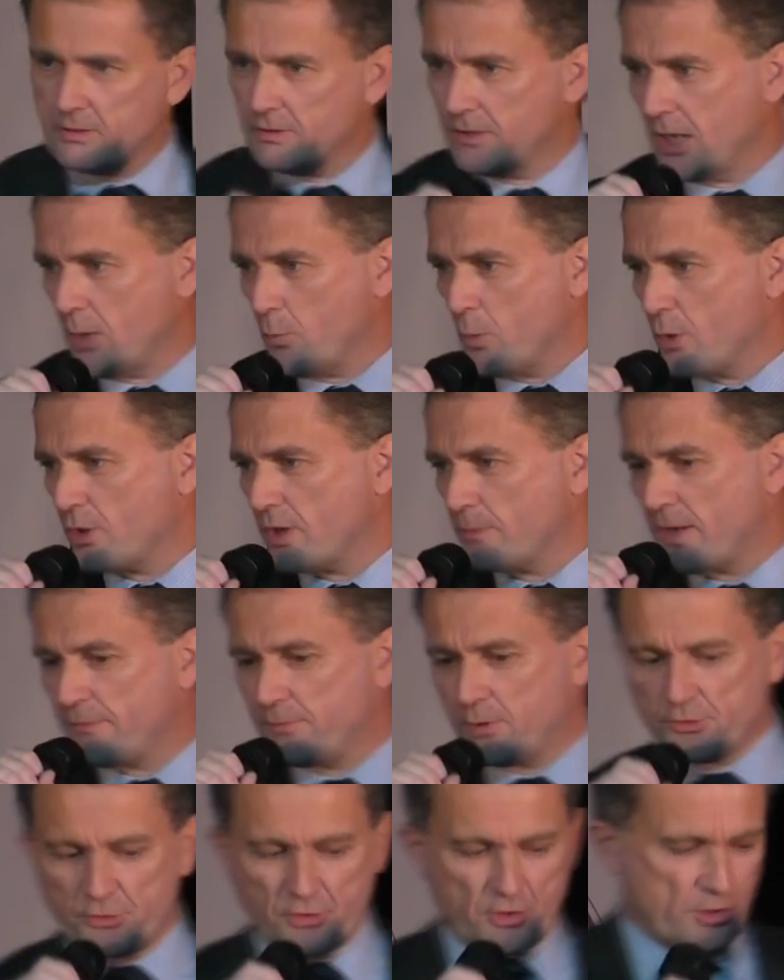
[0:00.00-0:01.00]
Yeah, welcome
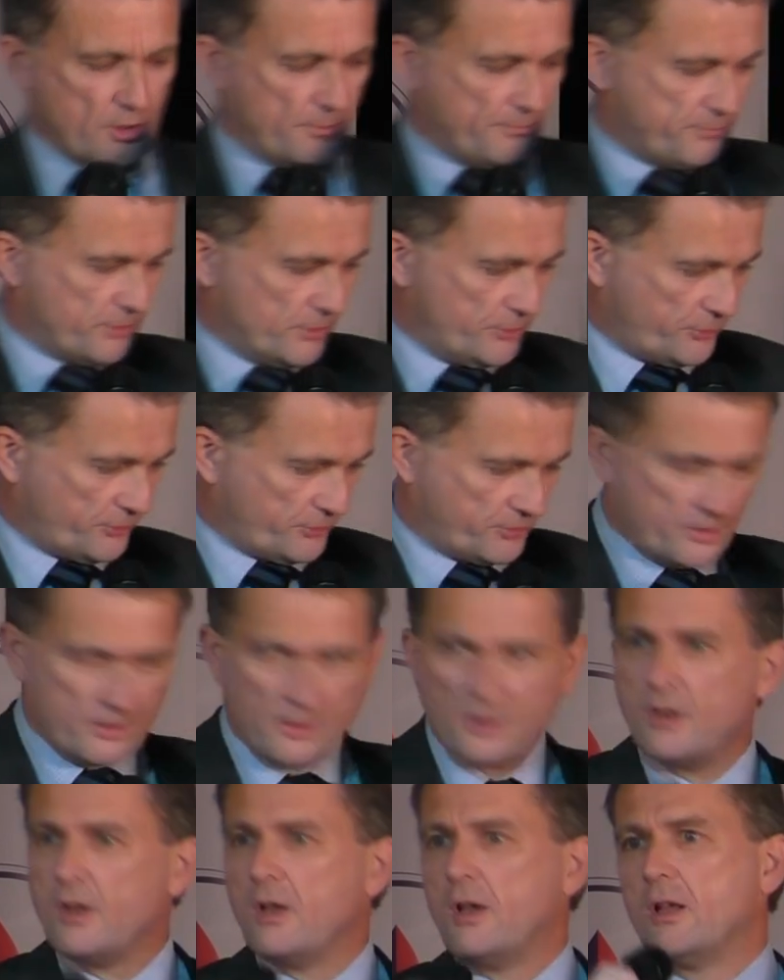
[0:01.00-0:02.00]
everyone to the conference.
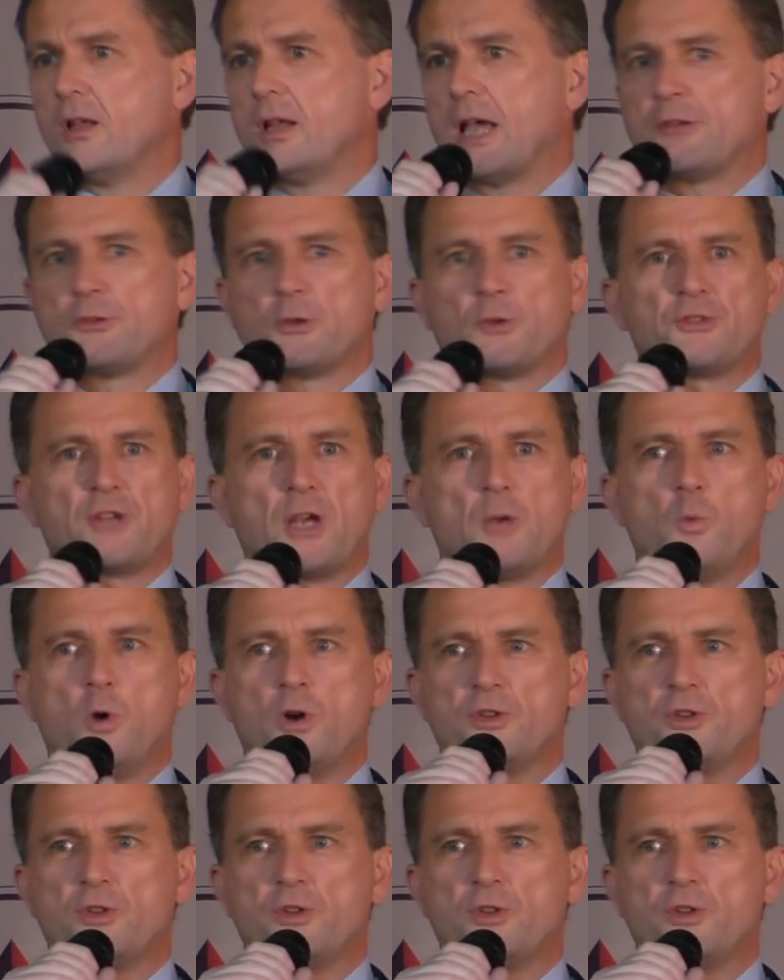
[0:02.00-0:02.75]
As I was saying,